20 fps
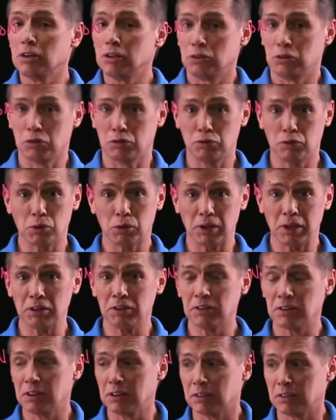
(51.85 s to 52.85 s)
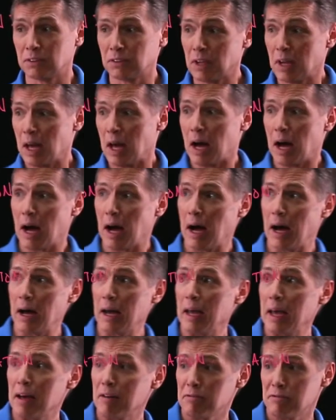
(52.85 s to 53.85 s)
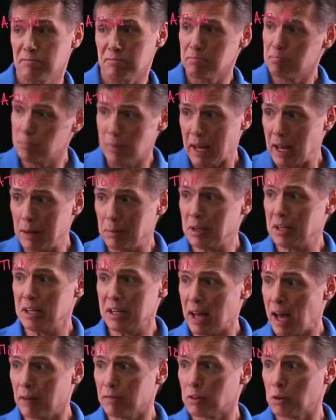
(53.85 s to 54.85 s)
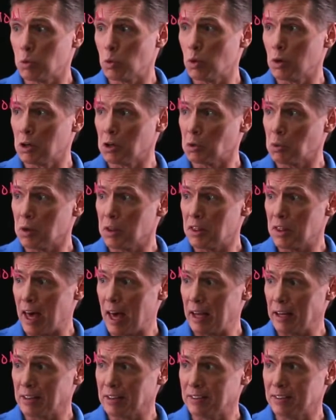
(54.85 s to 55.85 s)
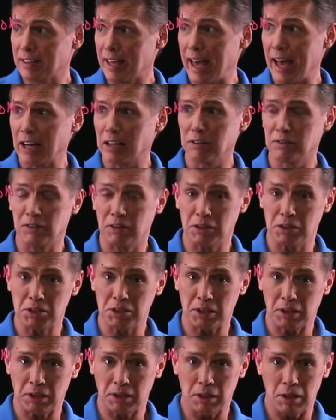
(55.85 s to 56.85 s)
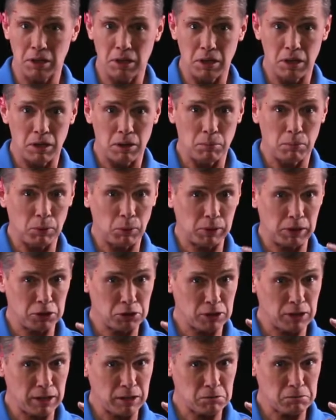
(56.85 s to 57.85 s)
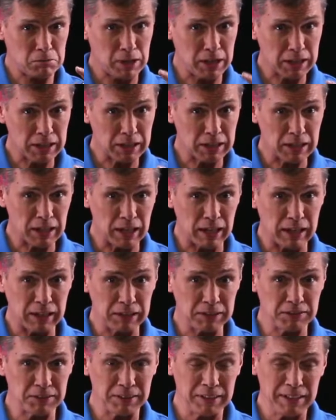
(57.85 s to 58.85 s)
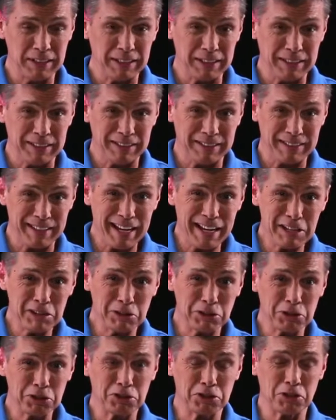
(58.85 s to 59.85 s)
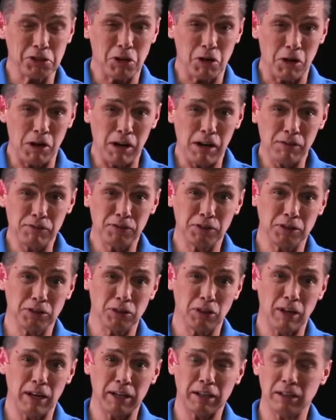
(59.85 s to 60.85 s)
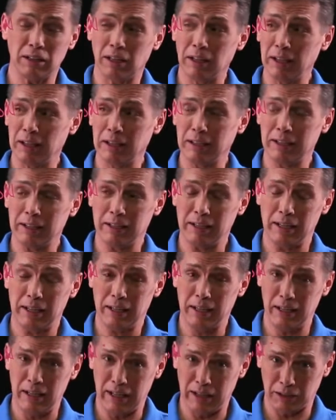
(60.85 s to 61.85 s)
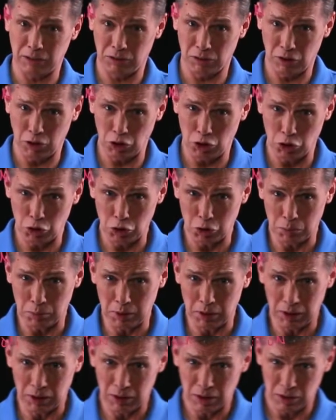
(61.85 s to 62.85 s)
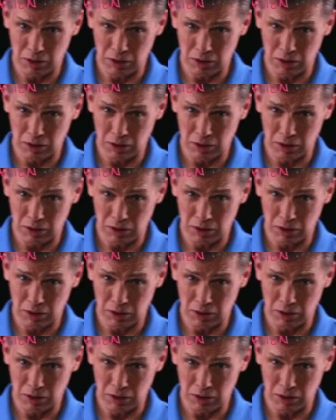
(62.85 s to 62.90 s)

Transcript: So for instance, I have maybe never worked with that exact function, but what I try to recognize is that looks an awful lot like x cubed.